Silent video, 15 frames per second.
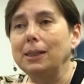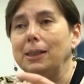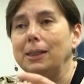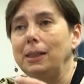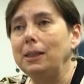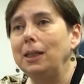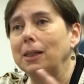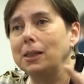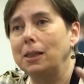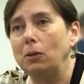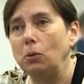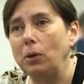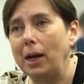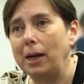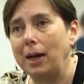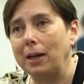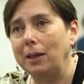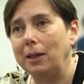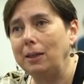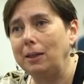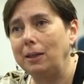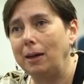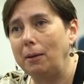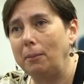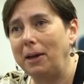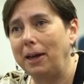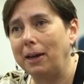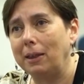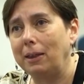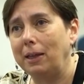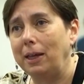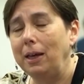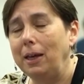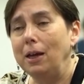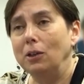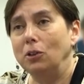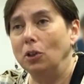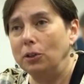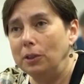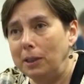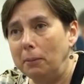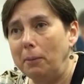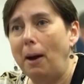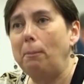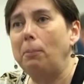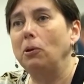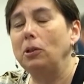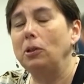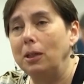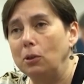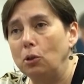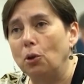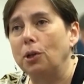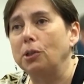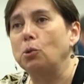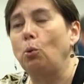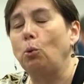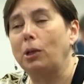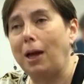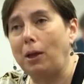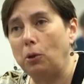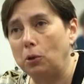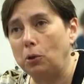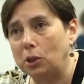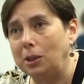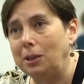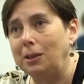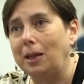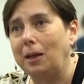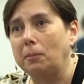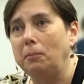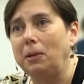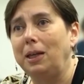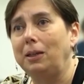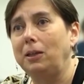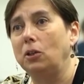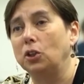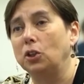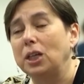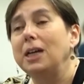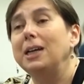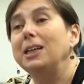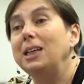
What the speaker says: correct result. If you need to make a little green box where you place intermediate results